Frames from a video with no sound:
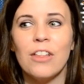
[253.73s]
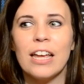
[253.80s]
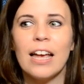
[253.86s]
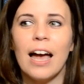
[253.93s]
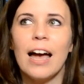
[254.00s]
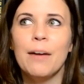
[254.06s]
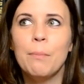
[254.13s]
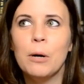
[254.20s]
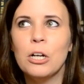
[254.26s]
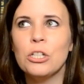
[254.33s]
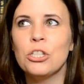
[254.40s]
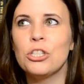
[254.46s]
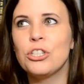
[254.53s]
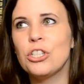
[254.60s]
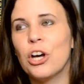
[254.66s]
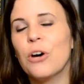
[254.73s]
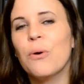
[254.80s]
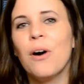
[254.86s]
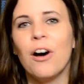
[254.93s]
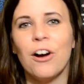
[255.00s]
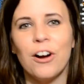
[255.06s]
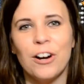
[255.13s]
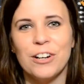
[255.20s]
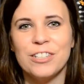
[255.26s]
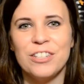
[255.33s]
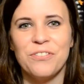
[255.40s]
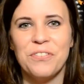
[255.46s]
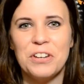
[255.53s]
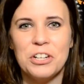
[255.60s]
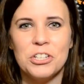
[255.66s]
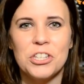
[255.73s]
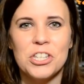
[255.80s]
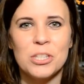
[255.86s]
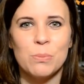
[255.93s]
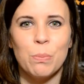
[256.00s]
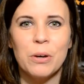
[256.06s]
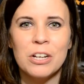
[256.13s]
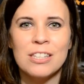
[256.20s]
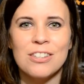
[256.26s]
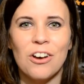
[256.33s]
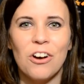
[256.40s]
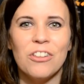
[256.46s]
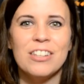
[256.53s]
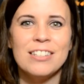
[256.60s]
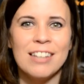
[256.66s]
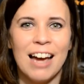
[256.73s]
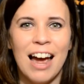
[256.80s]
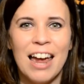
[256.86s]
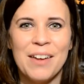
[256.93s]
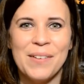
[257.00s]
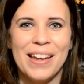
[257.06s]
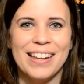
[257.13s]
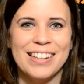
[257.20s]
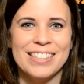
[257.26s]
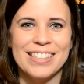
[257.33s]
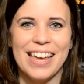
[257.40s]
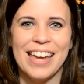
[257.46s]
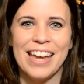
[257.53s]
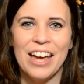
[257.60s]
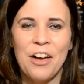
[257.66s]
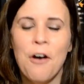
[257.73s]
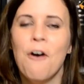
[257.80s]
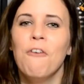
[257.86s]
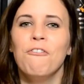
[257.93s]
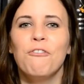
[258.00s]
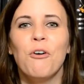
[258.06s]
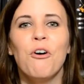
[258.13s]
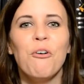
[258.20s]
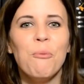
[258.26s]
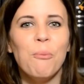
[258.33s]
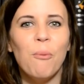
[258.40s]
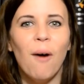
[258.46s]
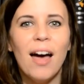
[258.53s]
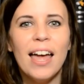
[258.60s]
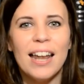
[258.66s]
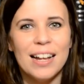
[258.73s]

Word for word: Like, I push so hard to finish these books all the time, and it's like, for what?